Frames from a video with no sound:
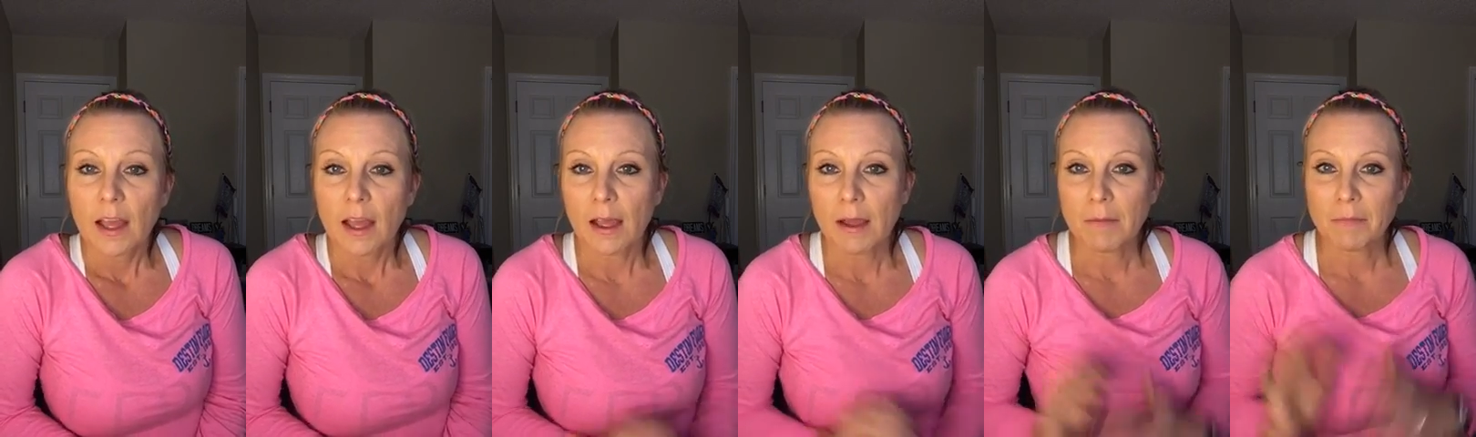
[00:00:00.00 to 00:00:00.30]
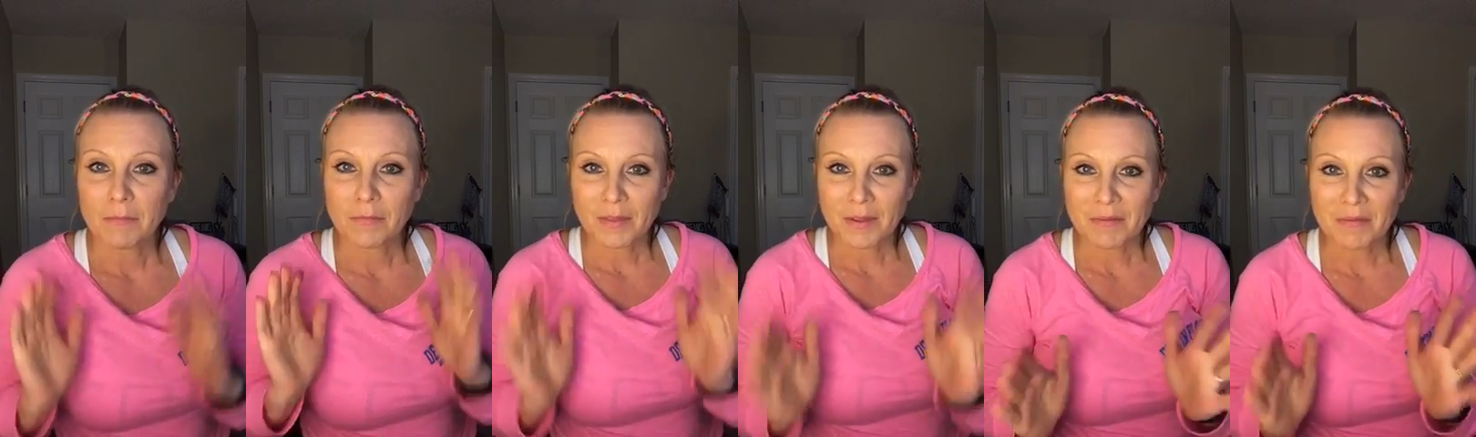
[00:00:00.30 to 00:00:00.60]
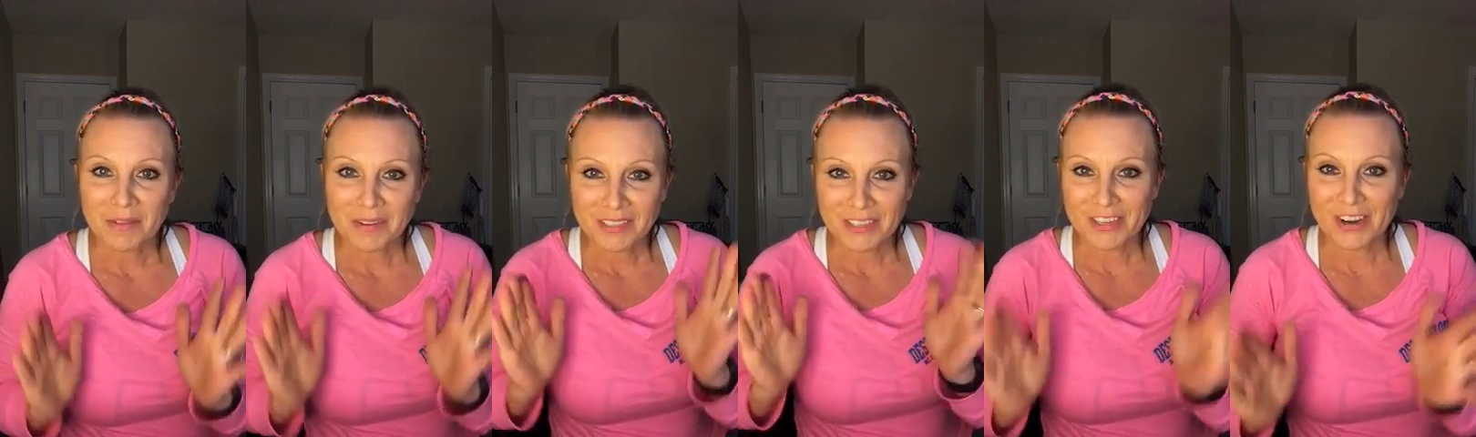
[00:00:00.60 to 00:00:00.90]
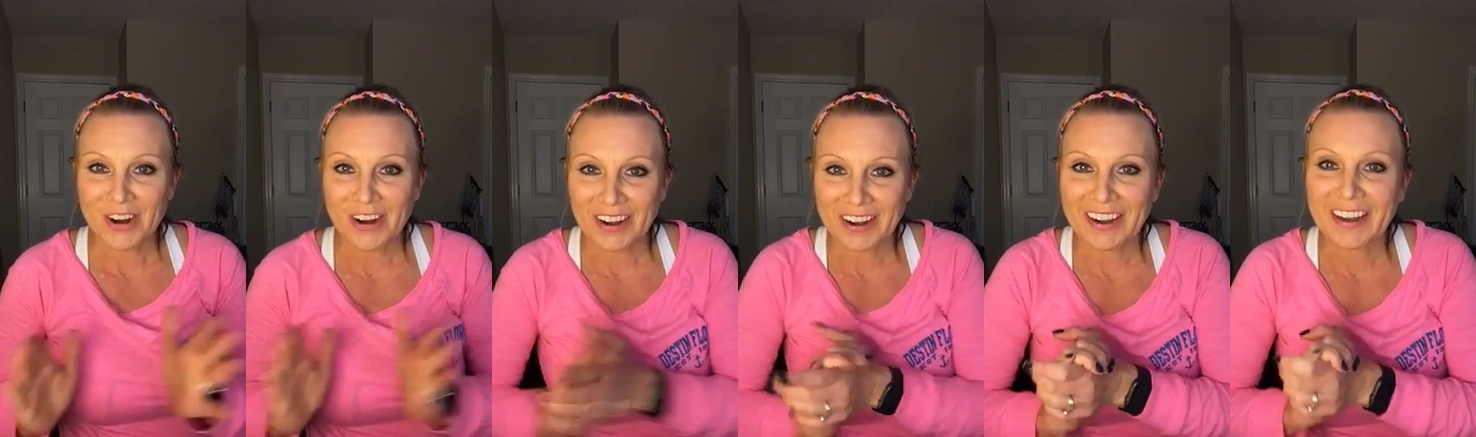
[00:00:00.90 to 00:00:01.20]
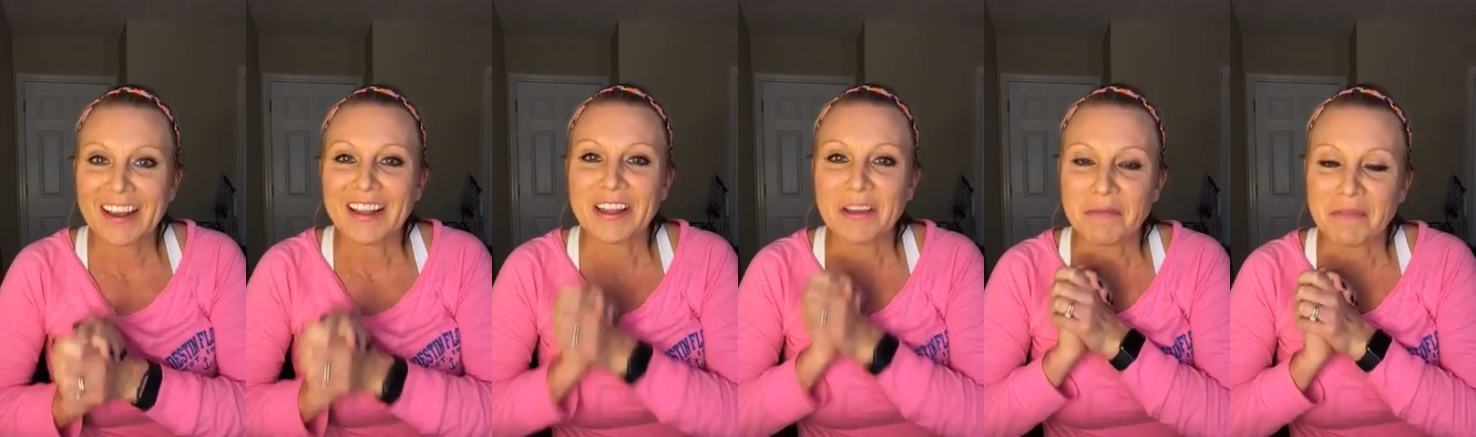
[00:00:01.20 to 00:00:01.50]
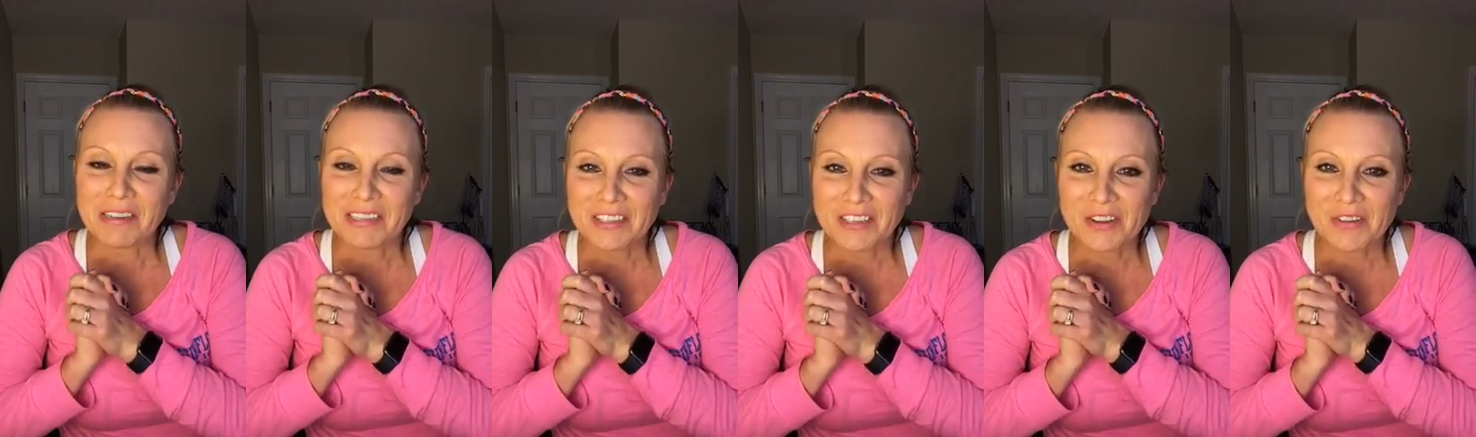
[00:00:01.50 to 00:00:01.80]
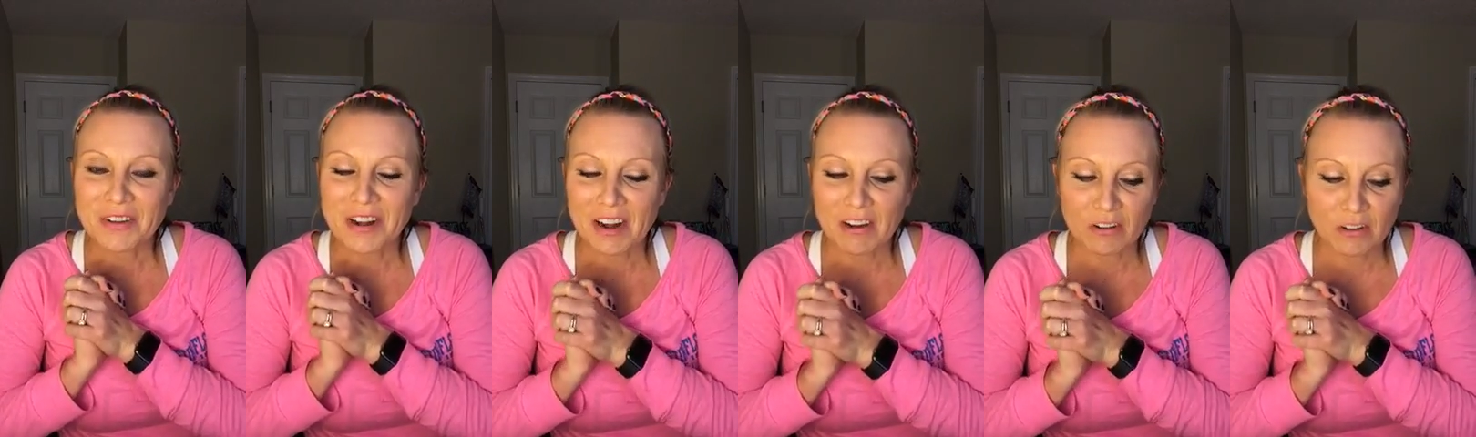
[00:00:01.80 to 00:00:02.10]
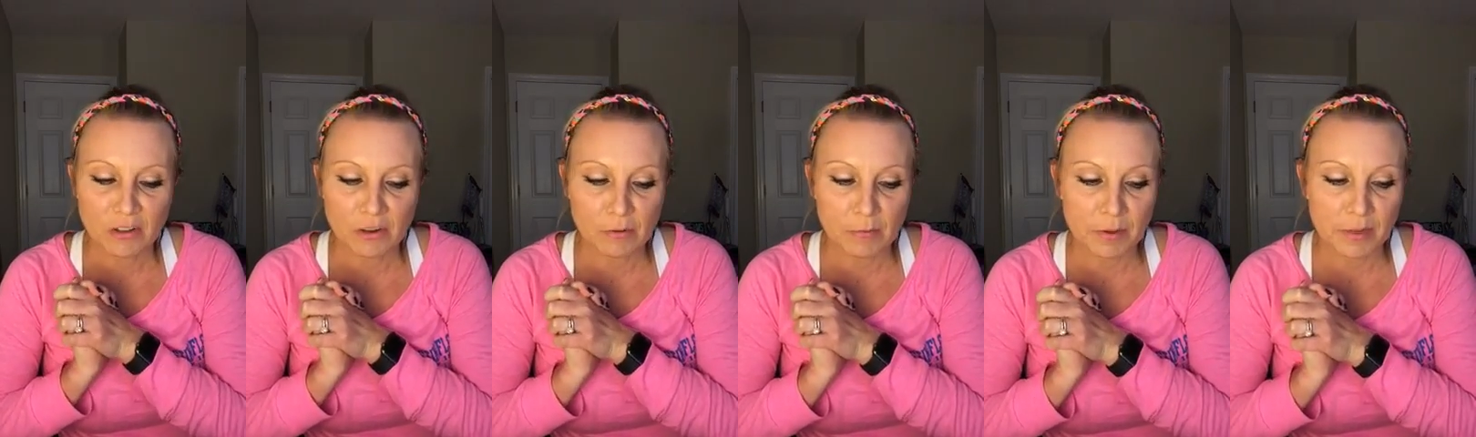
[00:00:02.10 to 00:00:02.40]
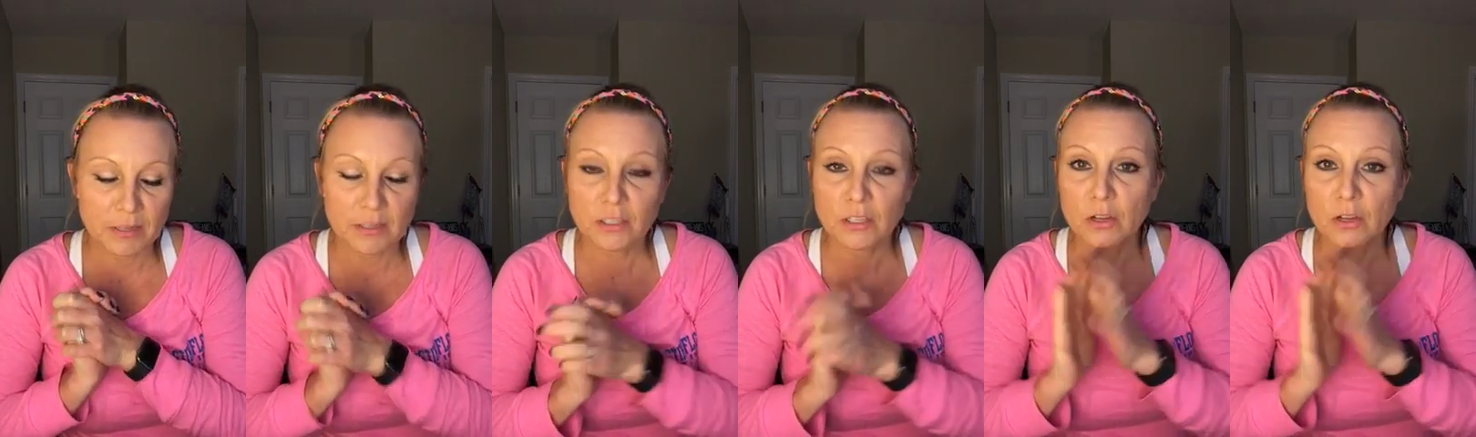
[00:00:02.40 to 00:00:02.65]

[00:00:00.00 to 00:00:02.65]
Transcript: Um, let, sorry, let me slow down a little bit.